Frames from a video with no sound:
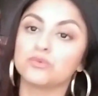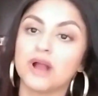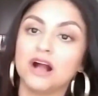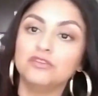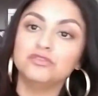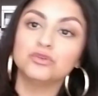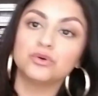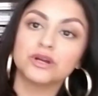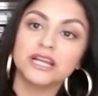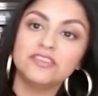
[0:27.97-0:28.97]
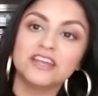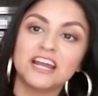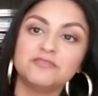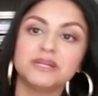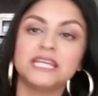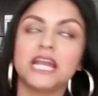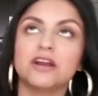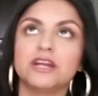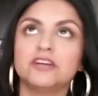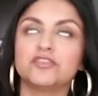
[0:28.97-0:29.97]
Ralph Lauren that I've been
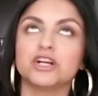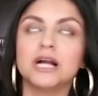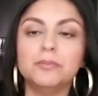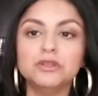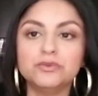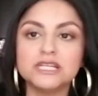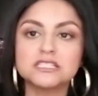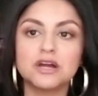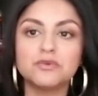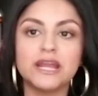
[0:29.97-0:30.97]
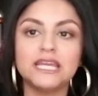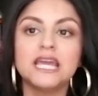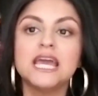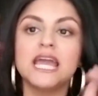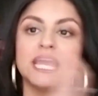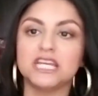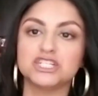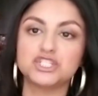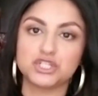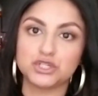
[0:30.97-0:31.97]
carrying for a couple of weeks already
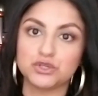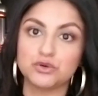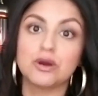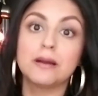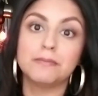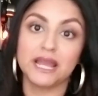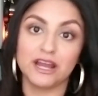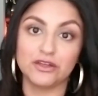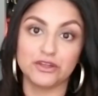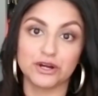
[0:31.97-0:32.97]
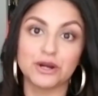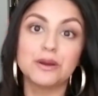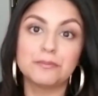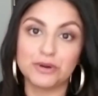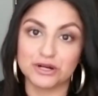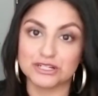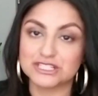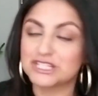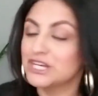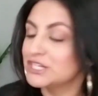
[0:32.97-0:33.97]
into my other purse.